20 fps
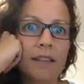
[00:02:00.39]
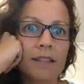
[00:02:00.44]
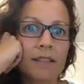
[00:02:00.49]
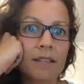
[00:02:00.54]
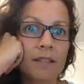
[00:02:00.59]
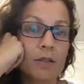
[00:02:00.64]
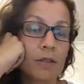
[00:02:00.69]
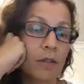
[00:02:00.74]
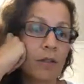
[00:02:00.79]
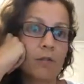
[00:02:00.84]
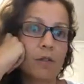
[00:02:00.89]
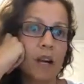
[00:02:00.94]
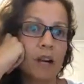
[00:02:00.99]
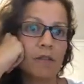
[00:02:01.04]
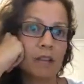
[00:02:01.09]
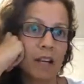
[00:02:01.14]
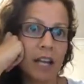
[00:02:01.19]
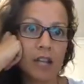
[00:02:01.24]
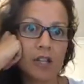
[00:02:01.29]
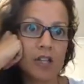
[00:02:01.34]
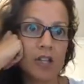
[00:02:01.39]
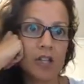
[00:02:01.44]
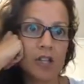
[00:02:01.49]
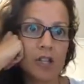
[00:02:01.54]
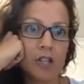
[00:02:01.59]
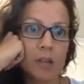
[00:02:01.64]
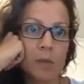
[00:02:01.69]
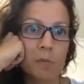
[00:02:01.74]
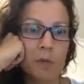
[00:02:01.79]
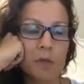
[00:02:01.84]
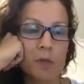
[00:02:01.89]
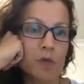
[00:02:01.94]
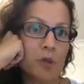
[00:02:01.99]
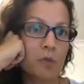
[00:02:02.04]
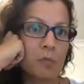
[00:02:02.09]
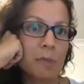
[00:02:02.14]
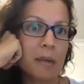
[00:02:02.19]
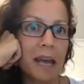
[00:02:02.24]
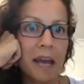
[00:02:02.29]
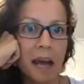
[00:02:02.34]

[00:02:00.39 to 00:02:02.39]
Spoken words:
This is not the right relationship. This shouldn't be